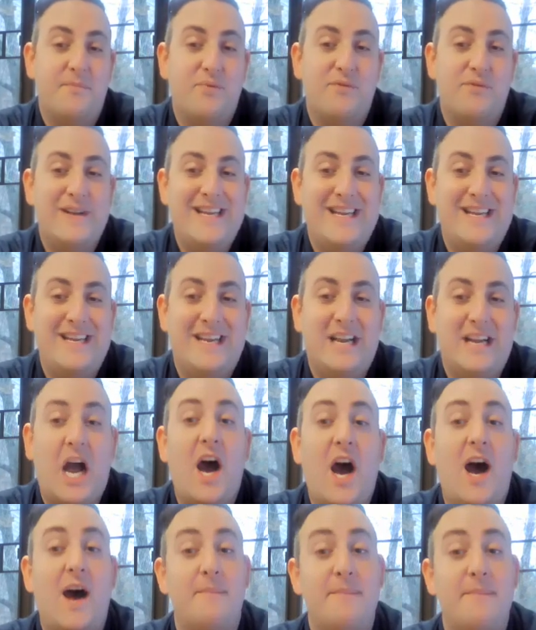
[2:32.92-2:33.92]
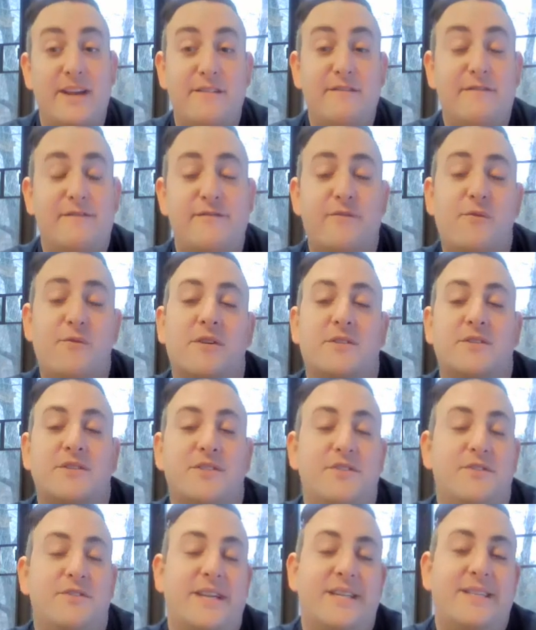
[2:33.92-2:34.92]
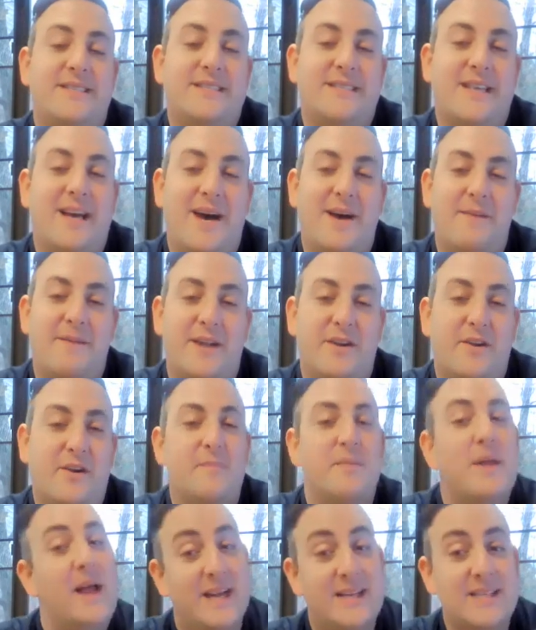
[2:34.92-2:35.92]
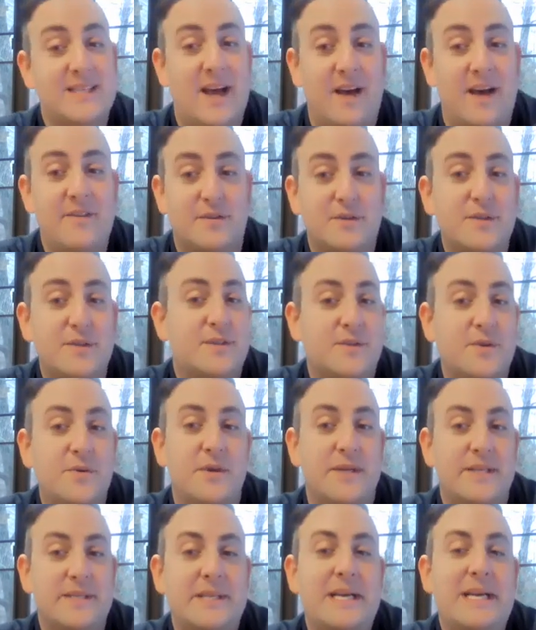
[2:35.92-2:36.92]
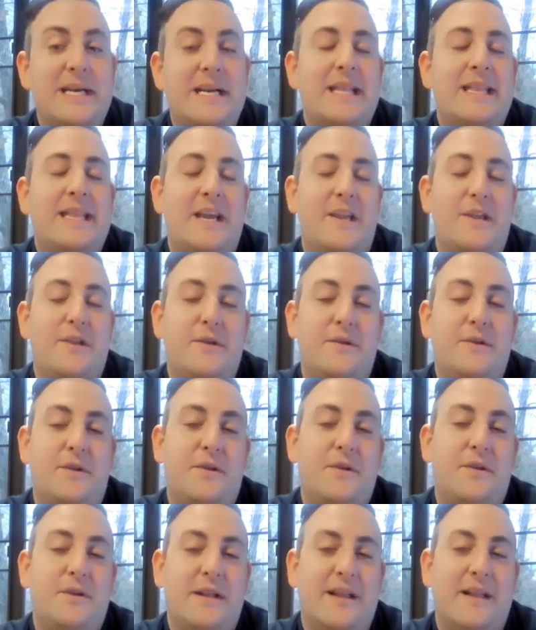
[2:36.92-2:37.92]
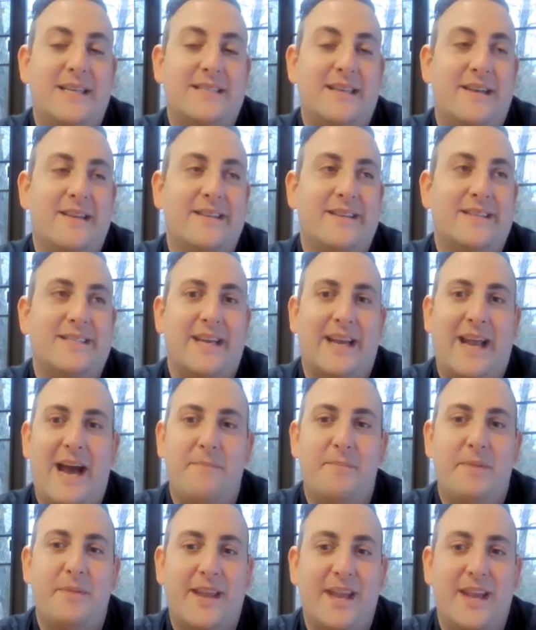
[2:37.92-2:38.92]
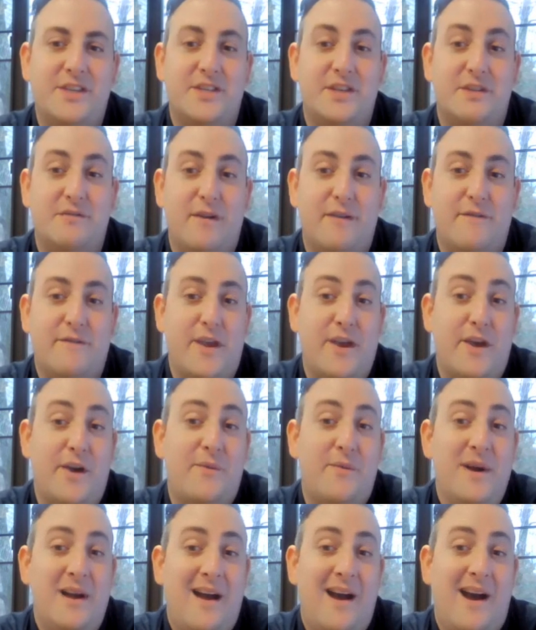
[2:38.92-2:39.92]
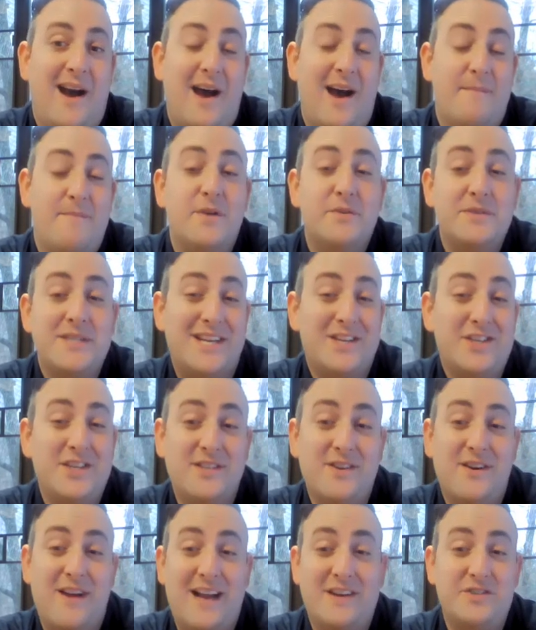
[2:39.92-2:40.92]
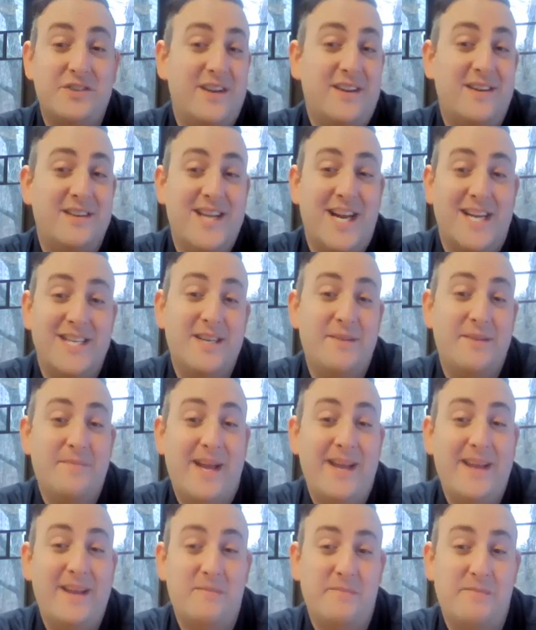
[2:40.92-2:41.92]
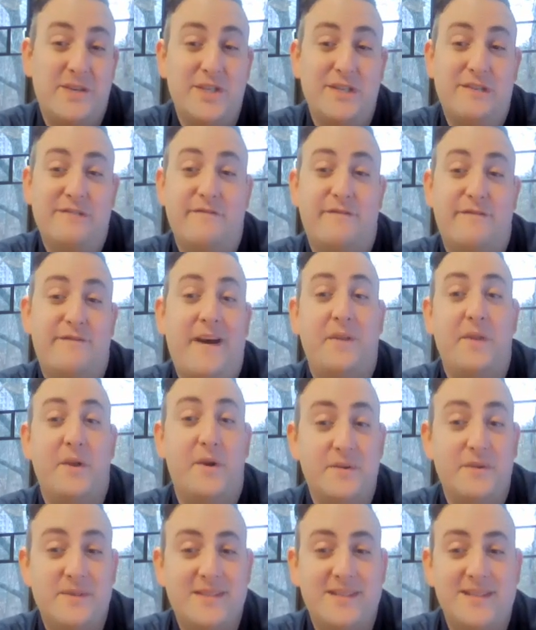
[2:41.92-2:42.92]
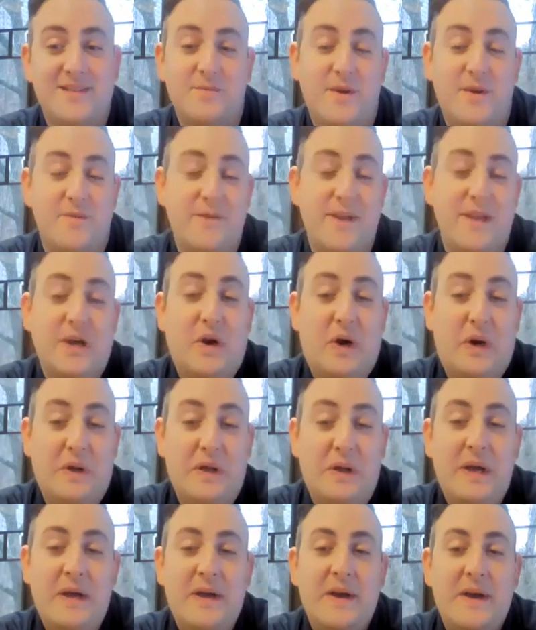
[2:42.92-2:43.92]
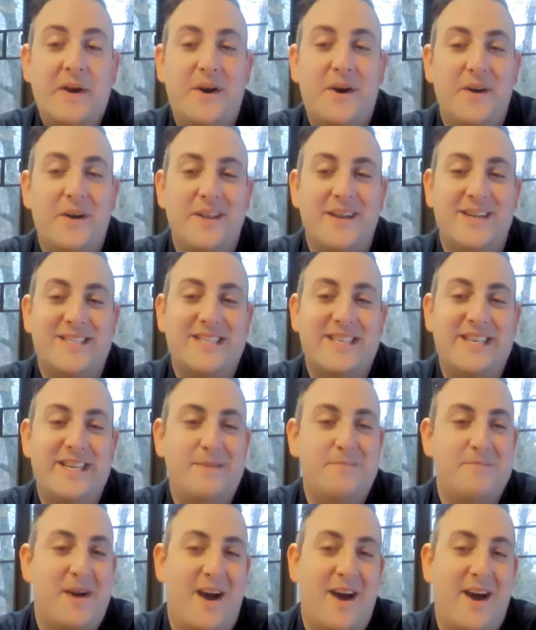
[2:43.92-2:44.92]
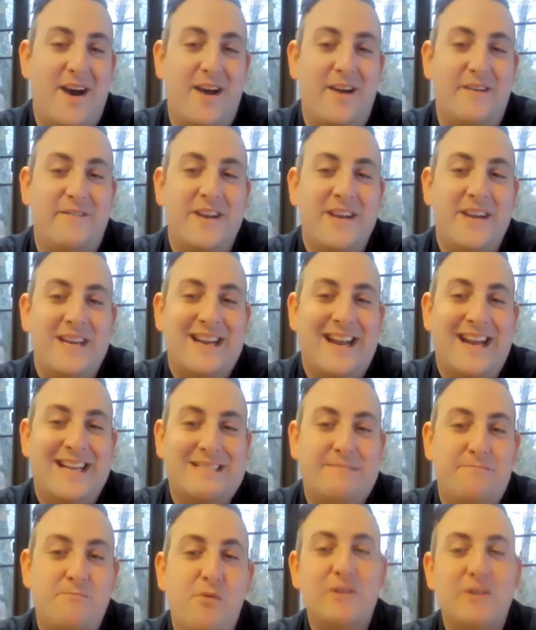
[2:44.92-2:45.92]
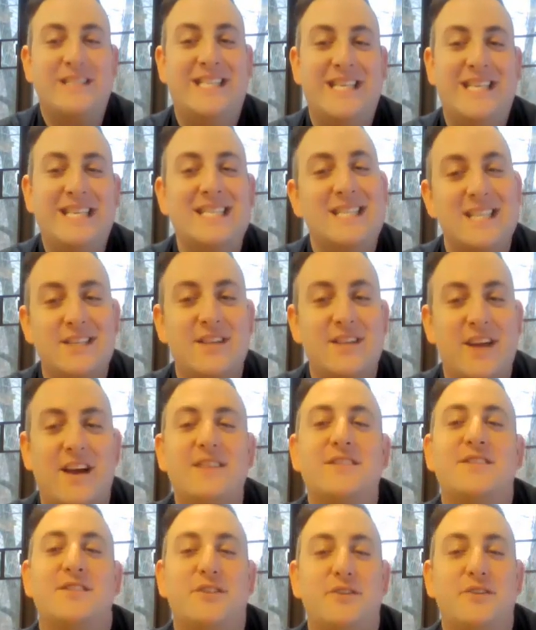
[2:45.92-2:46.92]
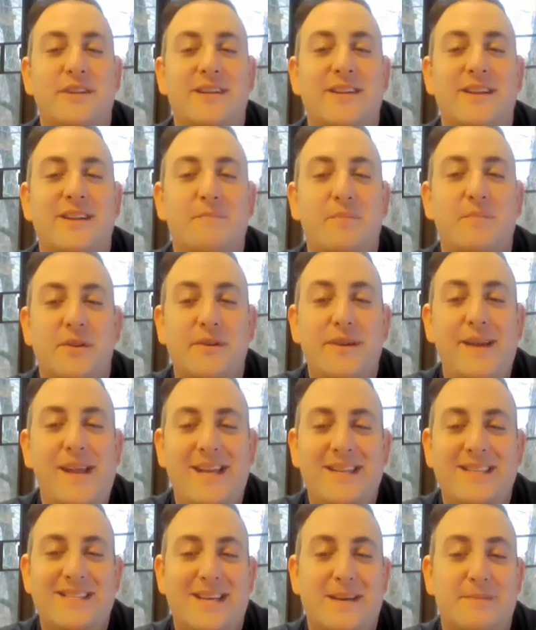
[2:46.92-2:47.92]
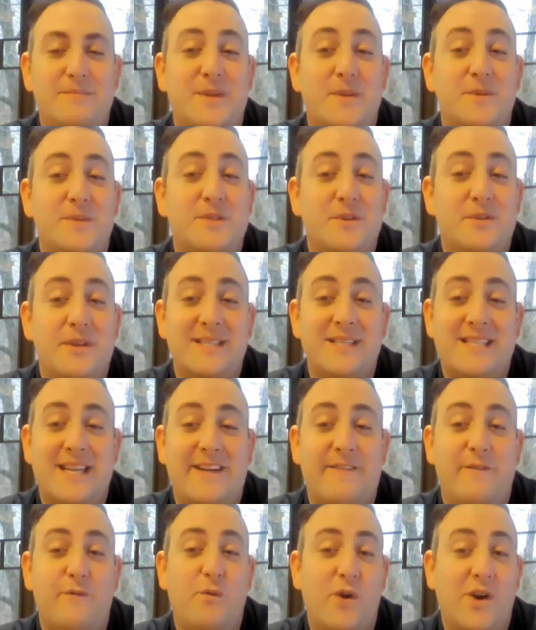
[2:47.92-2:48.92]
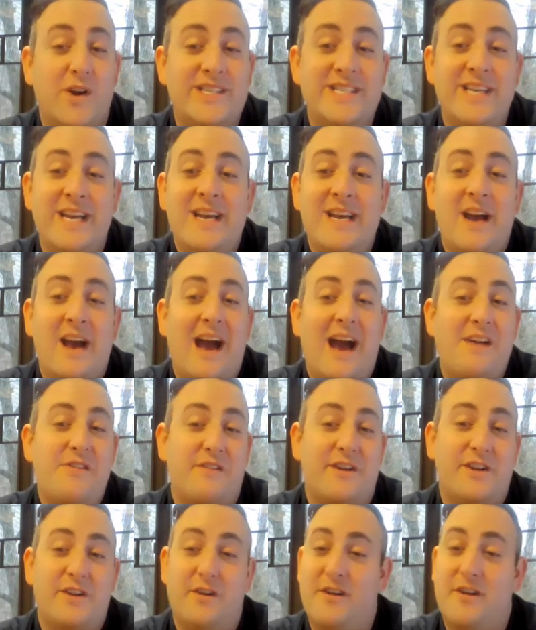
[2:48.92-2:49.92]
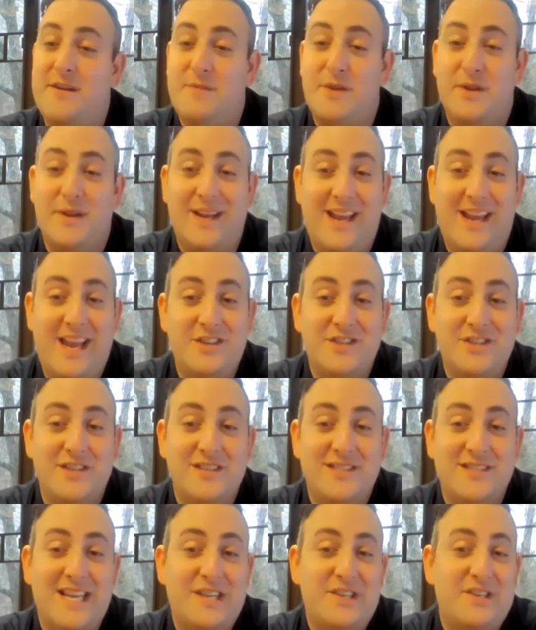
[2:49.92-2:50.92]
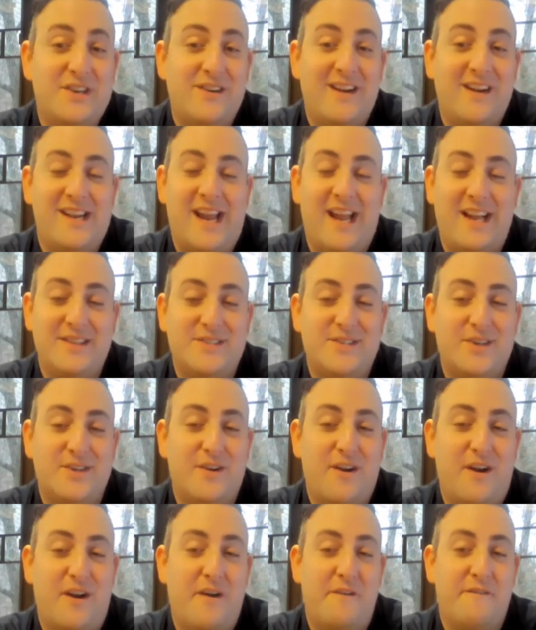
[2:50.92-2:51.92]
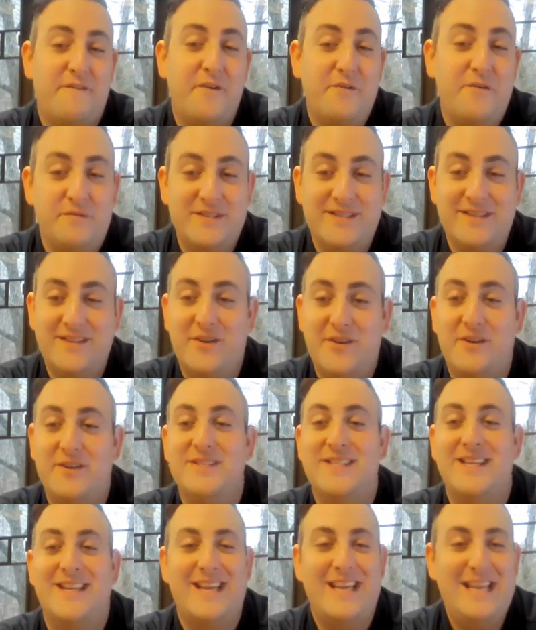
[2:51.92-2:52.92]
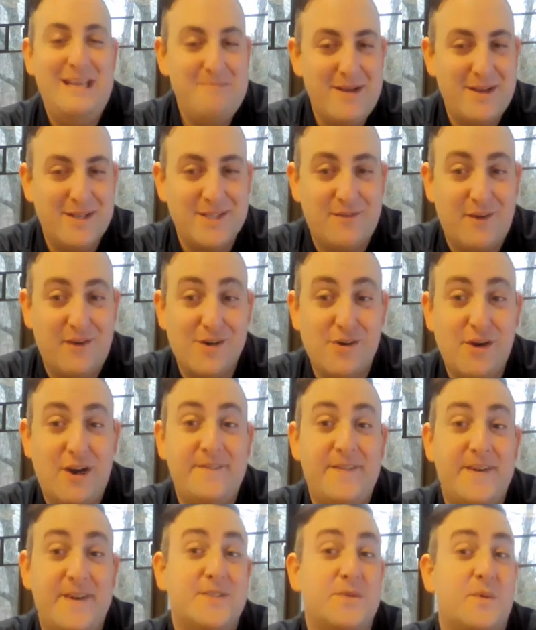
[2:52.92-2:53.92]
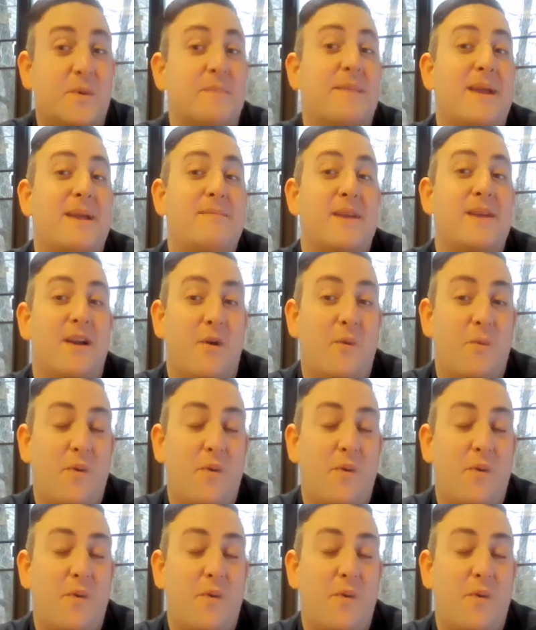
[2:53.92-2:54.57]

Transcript: pretty common for students that are applying to other schools that utilize a holistic application review. Those sessions are actually conducted by admission fellows, is what we call a team of more seasoned student employees. So students that have worked either in our communication center and answered our phone calls and emails for our office, or maybe